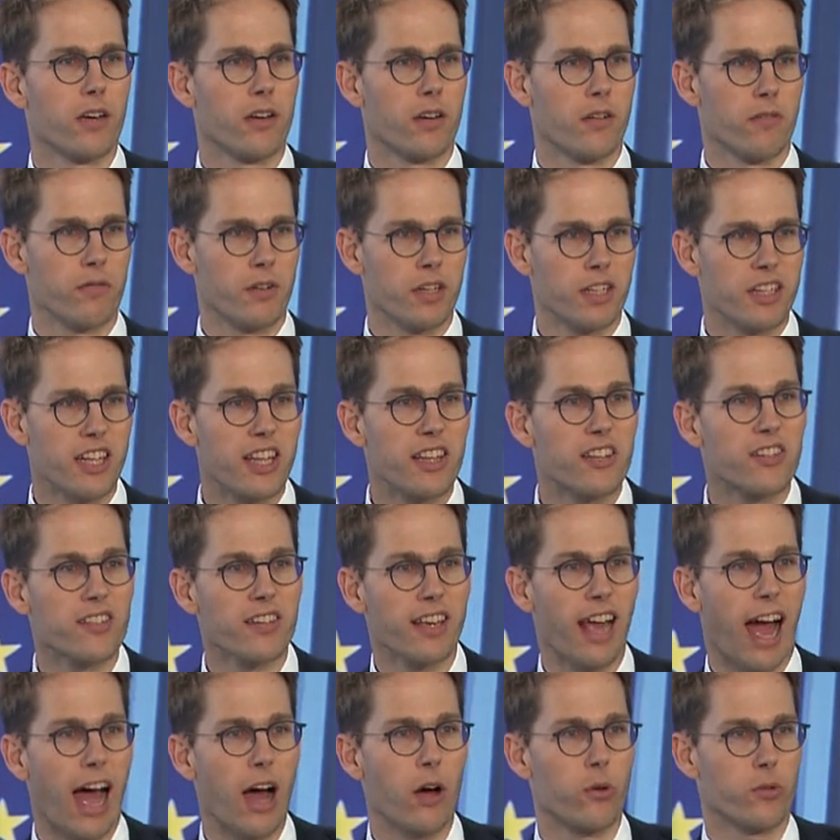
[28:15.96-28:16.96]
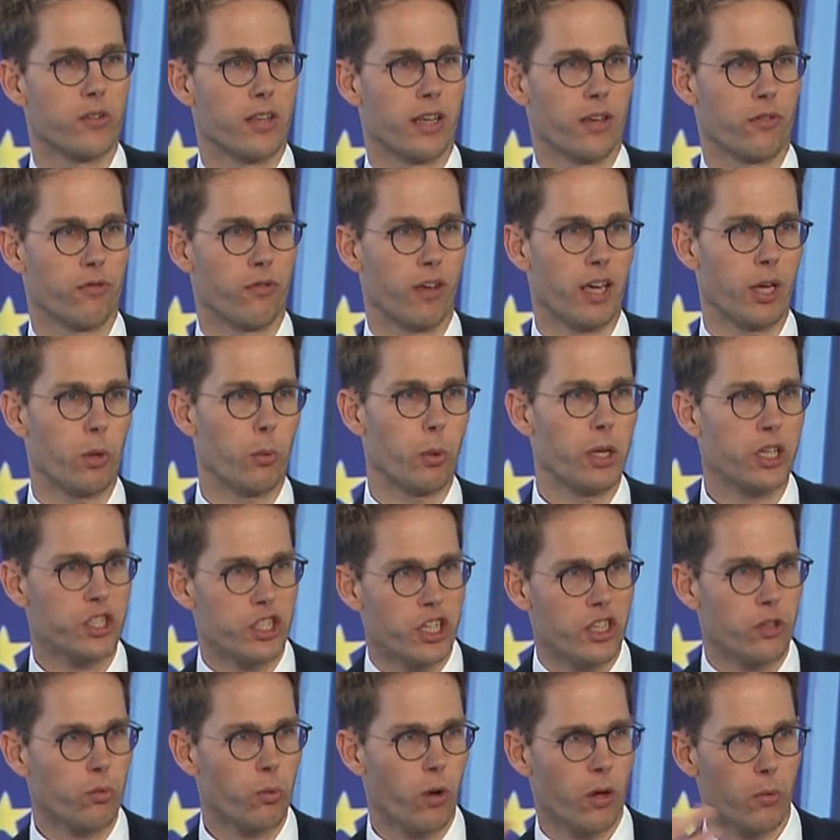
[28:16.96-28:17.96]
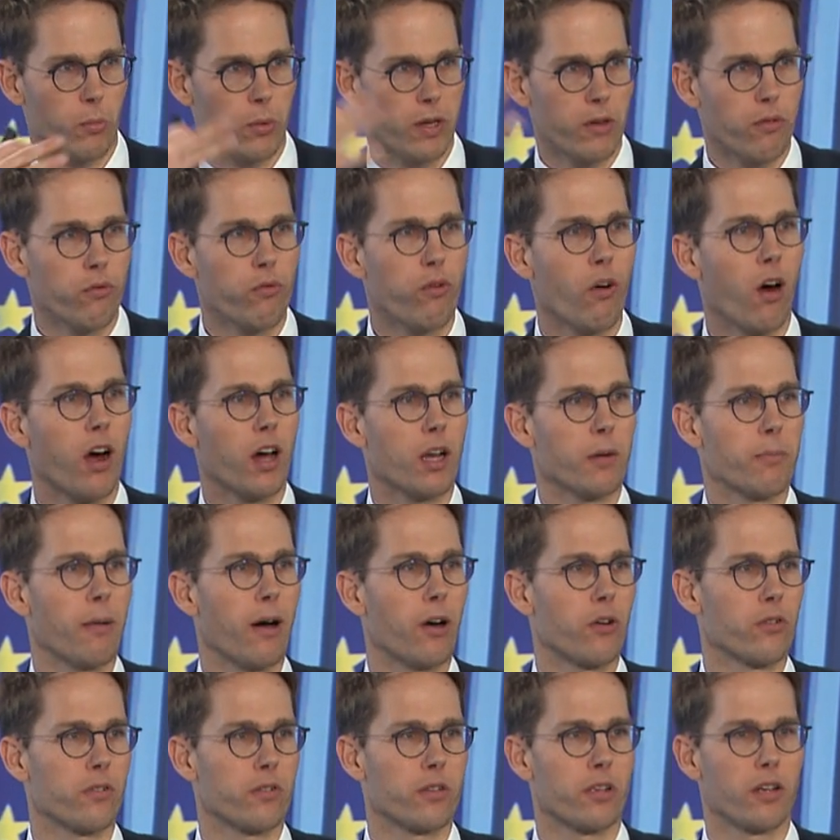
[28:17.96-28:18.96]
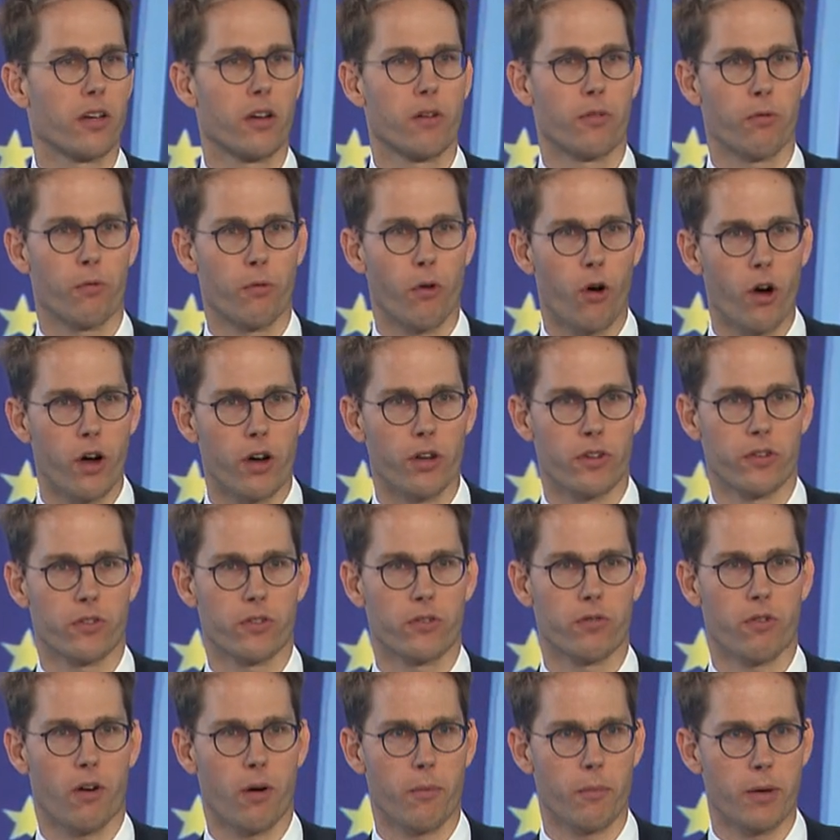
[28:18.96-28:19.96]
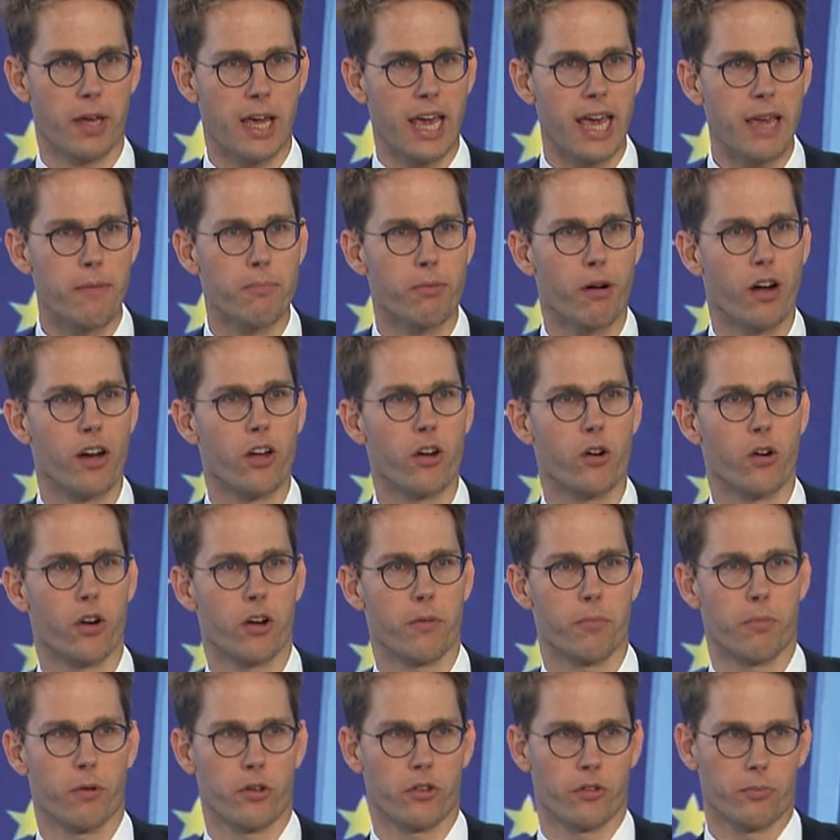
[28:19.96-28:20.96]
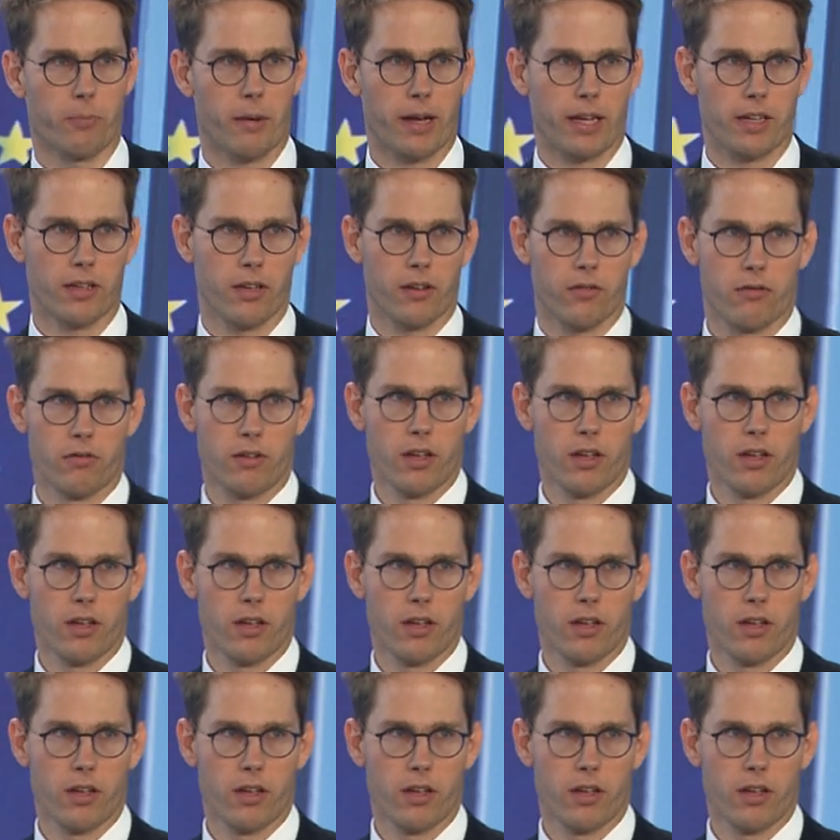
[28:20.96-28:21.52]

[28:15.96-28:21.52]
the discounting thing, which is what we thought about first from an a priori perspective.